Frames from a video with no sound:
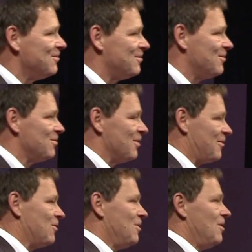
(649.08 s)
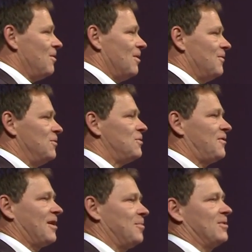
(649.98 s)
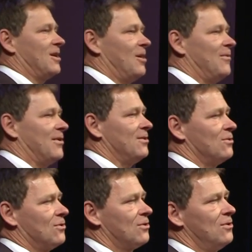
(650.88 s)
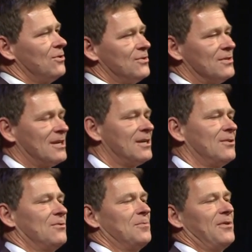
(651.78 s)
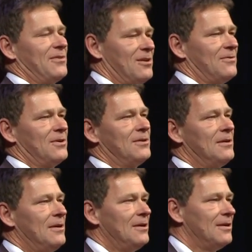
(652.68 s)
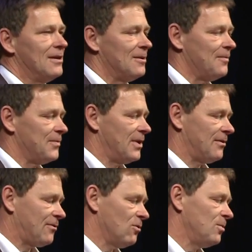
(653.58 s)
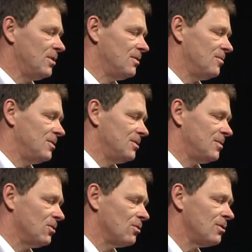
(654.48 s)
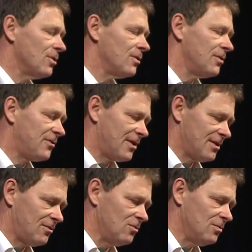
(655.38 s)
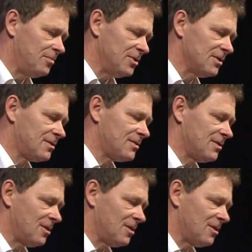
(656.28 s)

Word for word: to, to do this. So if you do this a couple times, then your conclusion is, I got to do this myself, yeah? Um, and so we, we, we, early on decided to build